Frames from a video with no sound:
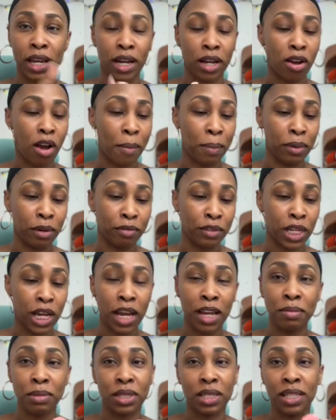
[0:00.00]
a couple of
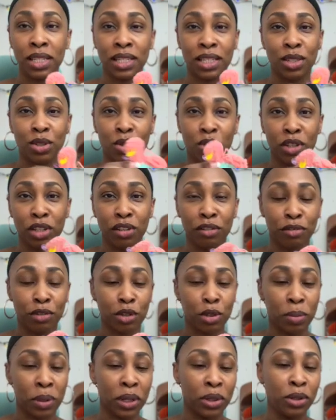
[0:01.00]
times and this is only the
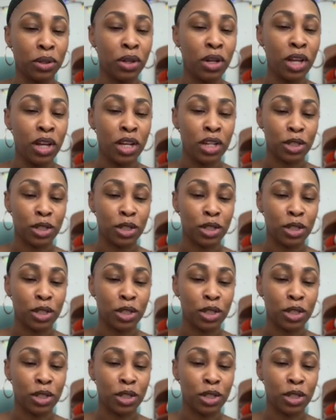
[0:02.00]
first petal